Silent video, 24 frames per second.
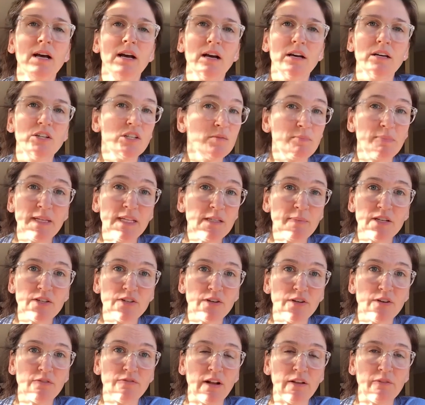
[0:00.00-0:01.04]
Just please make sure
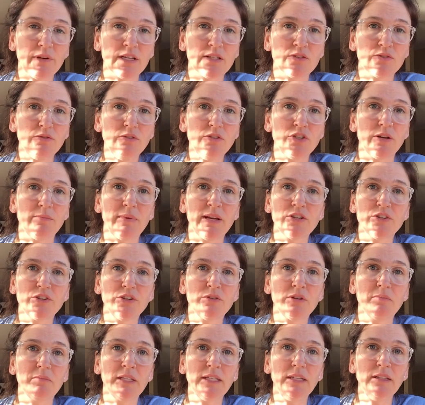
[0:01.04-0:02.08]
you're following on Schoology. Make sure you
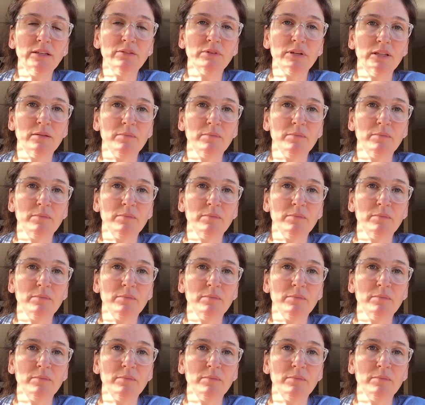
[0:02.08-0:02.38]
completely read